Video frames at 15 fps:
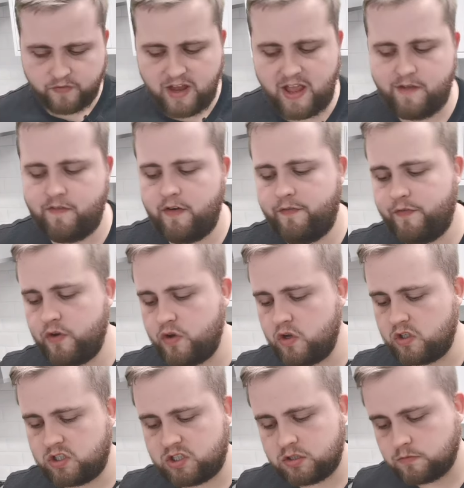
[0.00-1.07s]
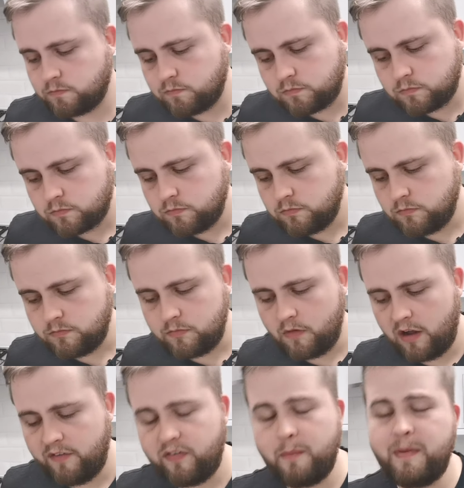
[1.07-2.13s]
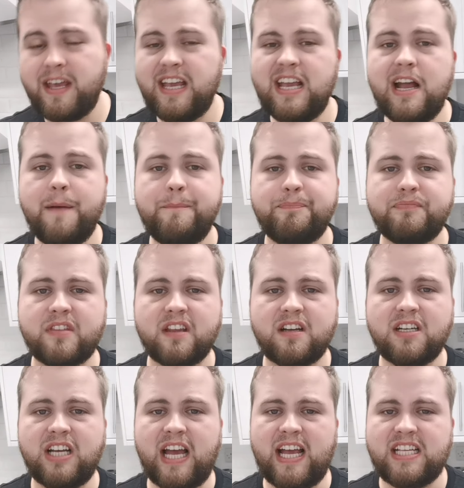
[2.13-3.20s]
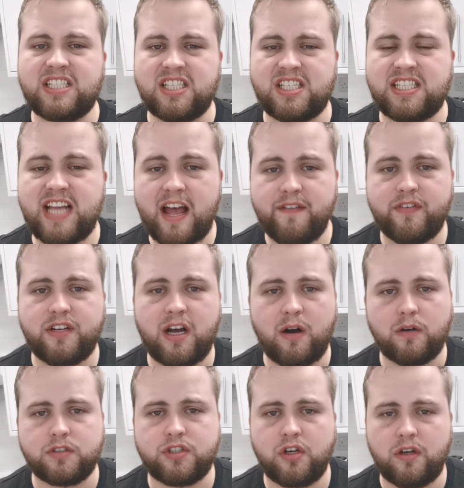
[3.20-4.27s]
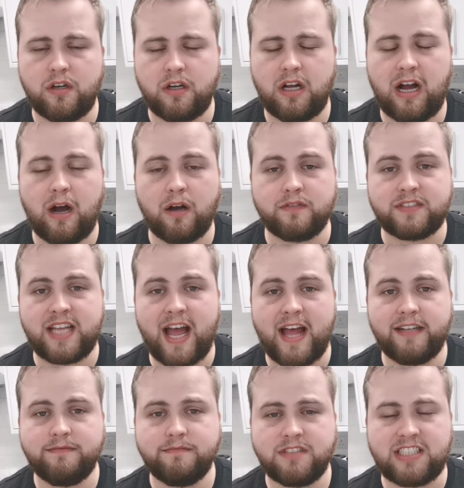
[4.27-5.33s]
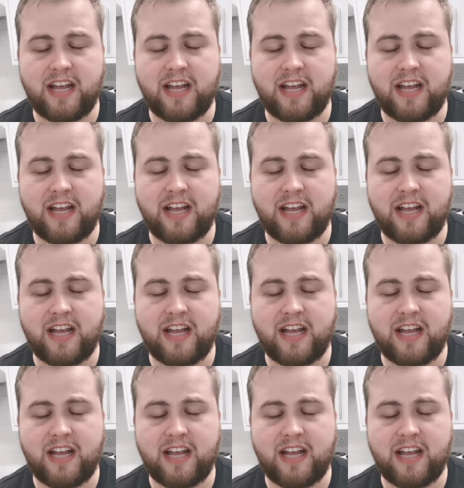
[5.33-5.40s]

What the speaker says: flavor first. For me, it's a 7 out of 10.